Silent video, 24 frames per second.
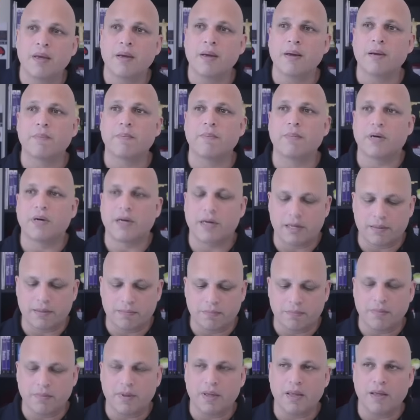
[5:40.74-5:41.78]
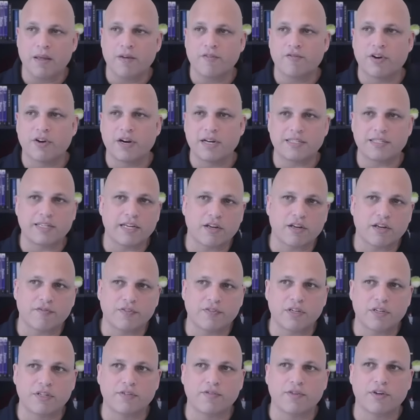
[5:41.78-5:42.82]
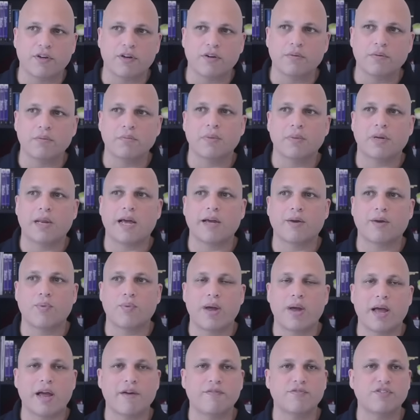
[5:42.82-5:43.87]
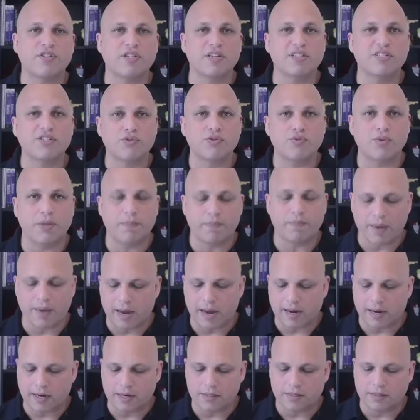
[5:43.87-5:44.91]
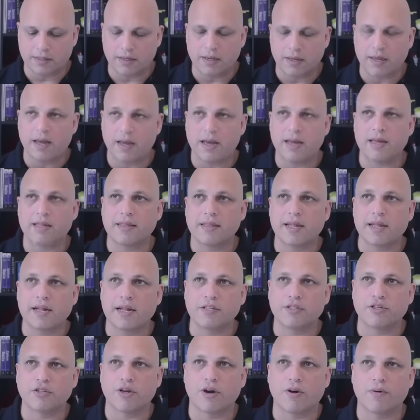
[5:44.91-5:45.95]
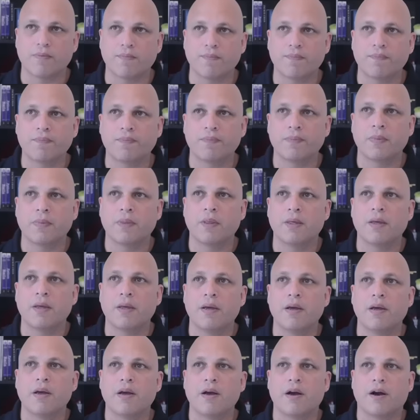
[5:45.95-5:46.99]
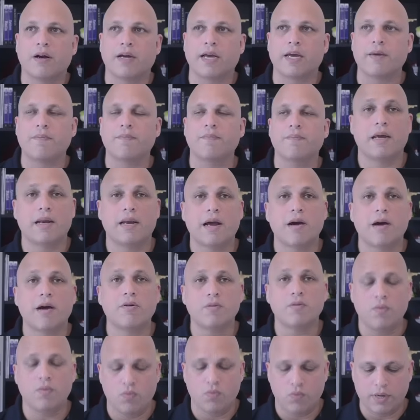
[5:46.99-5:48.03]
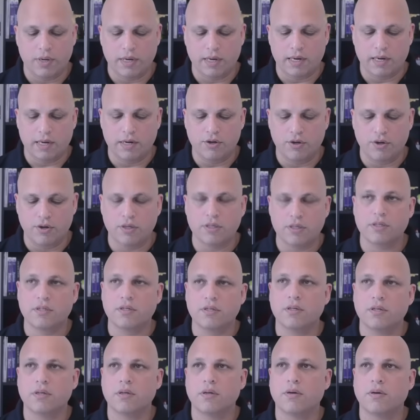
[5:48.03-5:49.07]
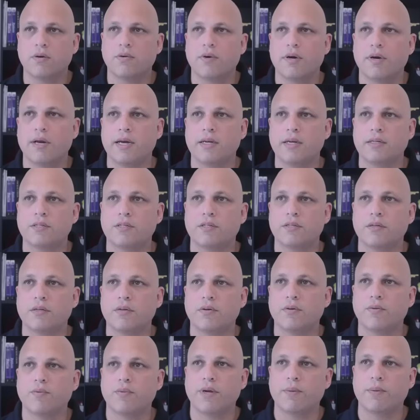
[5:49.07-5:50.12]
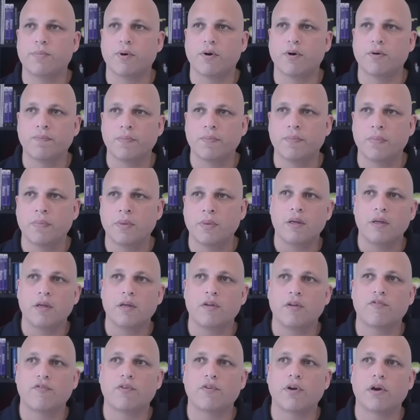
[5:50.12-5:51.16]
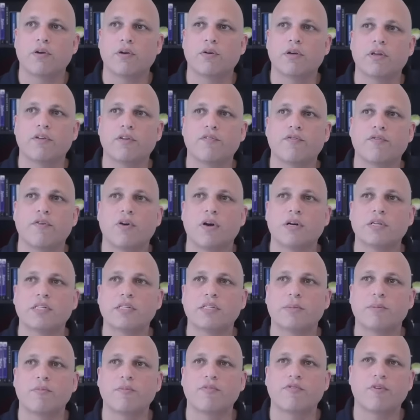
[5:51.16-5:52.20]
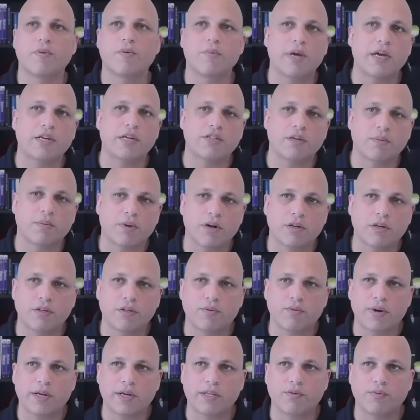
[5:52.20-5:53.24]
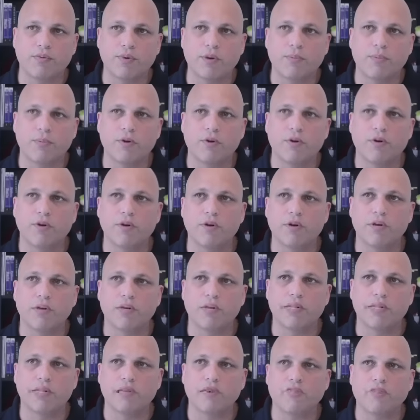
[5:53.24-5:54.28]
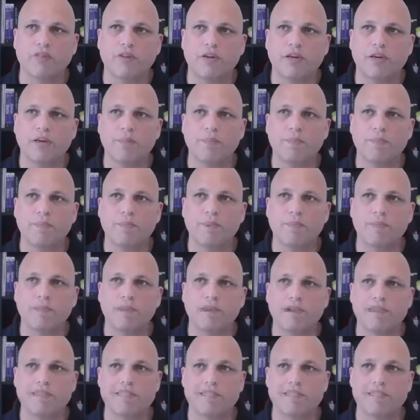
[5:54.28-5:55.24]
But for the sake of this video, like we have just 3 packets and that's all. Okay, now we can use Createrepo. If you are looking for some information about Createrepo, you can definitely pass